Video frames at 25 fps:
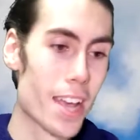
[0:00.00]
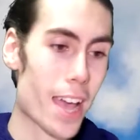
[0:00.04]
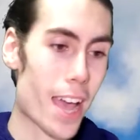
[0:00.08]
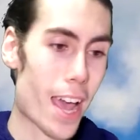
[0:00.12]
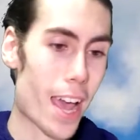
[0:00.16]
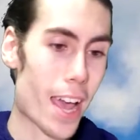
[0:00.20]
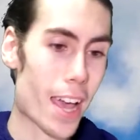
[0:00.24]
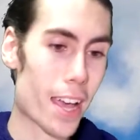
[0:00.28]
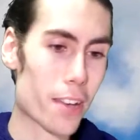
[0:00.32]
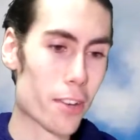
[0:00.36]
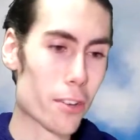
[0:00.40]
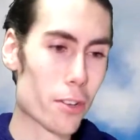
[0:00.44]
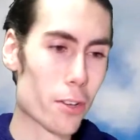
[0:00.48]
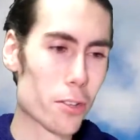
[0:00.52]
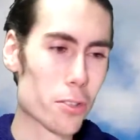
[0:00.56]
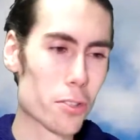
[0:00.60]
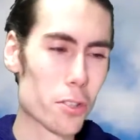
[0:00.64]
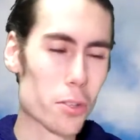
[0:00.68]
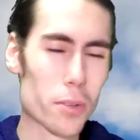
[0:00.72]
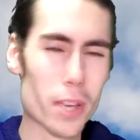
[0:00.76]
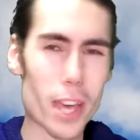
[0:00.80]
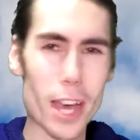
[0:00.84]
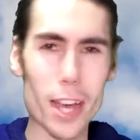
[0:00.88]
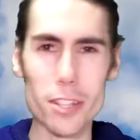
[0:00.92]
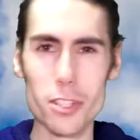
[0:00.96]
and
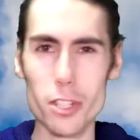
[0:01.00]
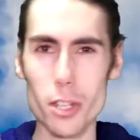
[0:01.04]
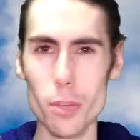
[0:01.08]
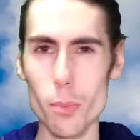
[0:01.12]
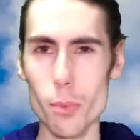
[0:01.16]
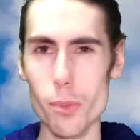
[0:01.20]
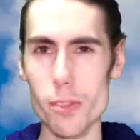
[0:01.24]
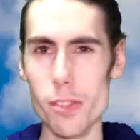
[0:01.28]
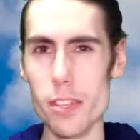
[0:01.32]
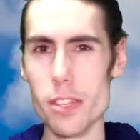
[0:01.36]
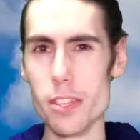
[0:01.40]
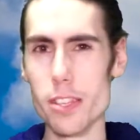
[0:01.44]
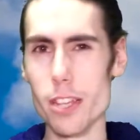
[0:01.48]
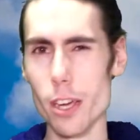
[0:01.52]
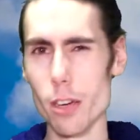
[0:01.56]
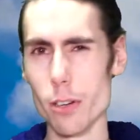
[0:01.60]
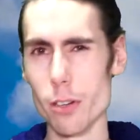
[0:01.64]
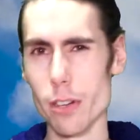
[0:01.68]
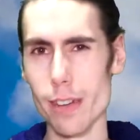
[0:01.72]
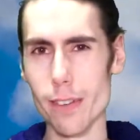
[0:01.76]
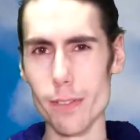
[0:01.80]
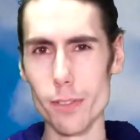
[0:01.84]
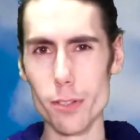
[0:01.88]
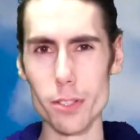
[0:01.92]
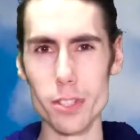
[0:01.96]
also catch up with the
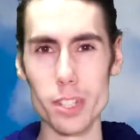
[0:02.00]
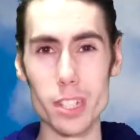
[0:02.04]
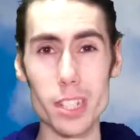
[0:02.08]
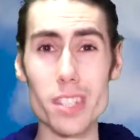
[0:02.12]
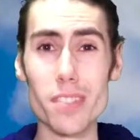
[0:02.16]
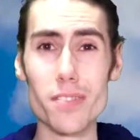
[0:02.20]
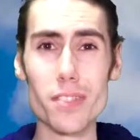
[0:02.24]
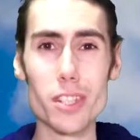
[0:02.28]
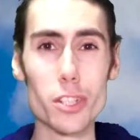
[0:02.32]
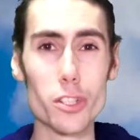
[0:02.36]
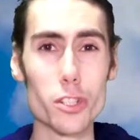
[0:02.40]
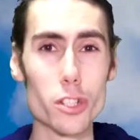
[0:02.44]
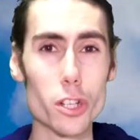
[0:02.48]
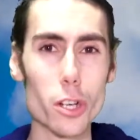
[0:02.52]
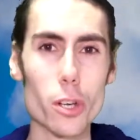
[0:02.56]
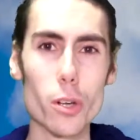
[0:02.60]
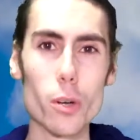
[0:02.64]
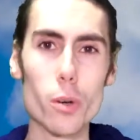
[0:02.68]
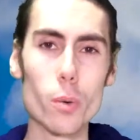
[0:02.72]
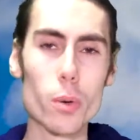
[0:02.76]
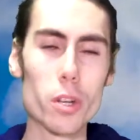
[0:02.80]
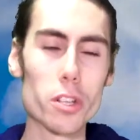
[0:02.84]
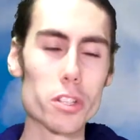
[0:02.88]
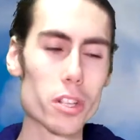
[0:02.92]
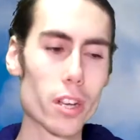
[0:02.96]
Daredevil TV show,
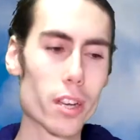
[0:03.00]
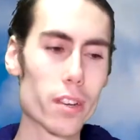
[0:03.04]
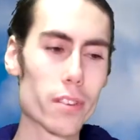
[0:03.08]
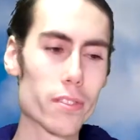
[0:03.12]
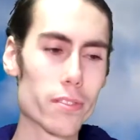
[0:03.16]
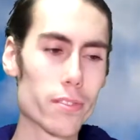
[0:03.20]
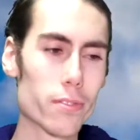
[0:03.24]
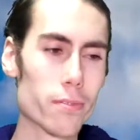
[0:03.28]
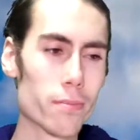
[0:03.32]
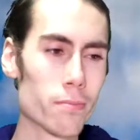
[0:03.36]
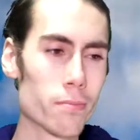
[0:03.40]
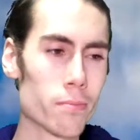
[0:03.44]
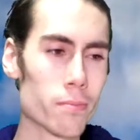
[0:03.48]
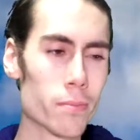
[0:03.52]
which I've